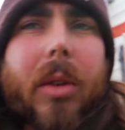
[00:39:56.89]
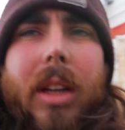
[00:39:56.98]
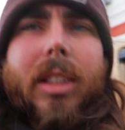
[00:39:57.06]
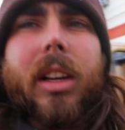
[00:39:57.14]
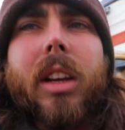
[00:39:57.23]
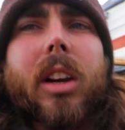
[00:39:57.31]

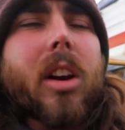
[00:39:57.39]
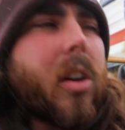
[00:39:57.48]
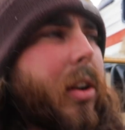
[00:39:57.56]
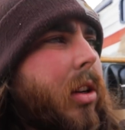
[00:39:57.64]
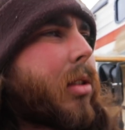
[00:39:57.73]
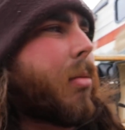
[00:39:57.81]
wasn't, you know,
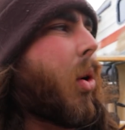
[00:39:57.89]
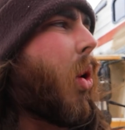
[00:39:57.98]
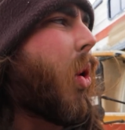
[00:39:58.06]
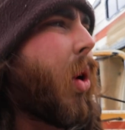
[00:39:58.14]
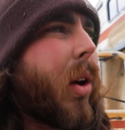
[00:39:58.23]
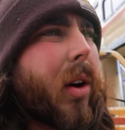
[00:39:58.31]
there's some
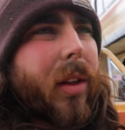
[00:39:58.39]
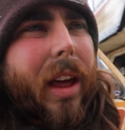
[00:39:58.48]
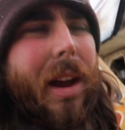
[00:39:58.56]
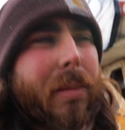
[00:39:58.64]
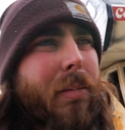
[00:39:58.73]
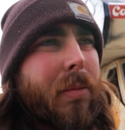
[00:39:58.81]
oil
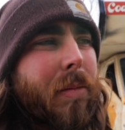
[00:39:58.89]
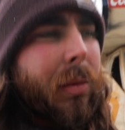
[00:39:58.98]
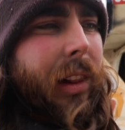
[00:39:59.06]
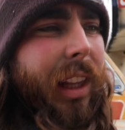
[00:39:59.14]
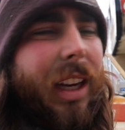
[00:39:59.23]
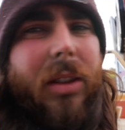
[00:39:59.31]
that
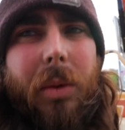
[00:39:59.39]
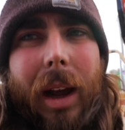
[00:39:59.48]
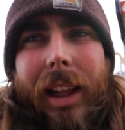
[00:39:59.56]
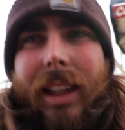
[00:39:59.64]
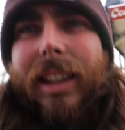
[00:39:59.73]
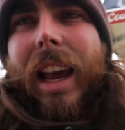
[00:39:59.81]
leaked
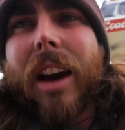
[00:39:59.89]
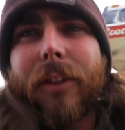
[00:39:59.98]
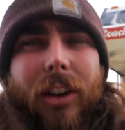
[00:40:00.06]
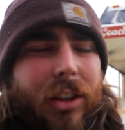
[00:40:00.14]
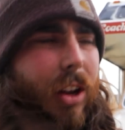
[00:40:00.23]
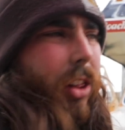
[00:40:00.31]
while it sat
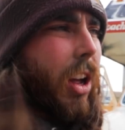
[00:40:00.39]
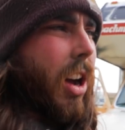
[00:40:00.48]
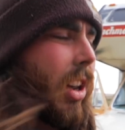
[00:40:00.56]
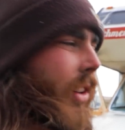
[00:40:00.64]
for so long.